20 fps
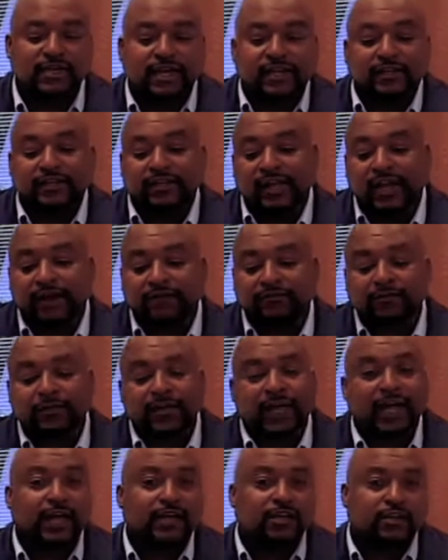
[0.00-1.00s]
Then after
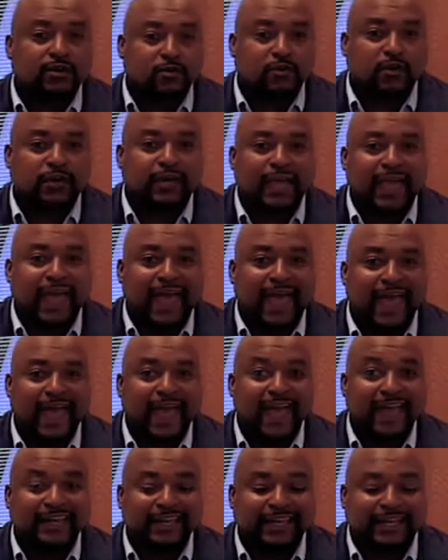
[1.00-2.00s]
that, you want to
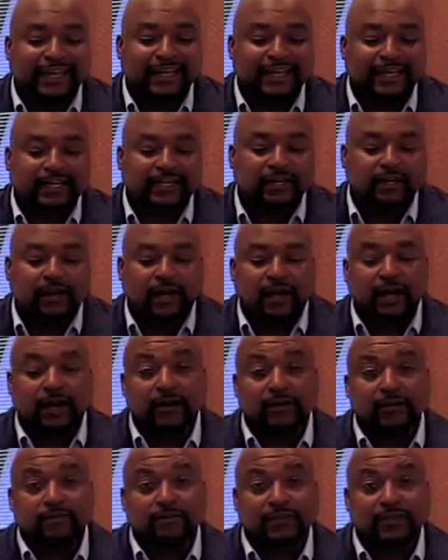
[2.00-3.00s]
add in
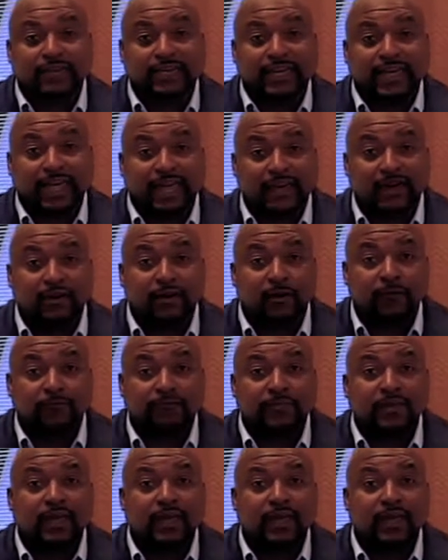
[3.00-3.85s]
the kale,